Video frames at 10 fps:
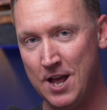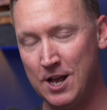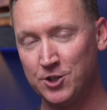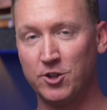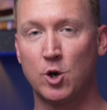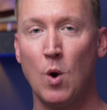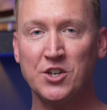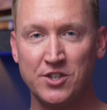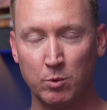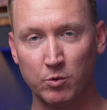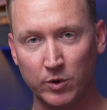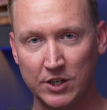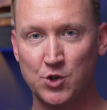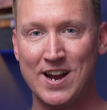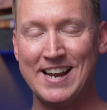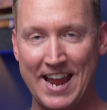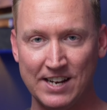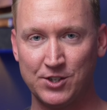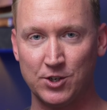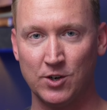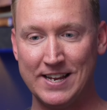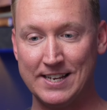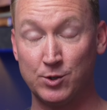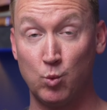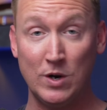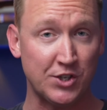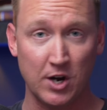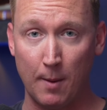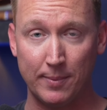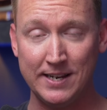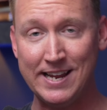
So the question that we're really trying to answer is which company,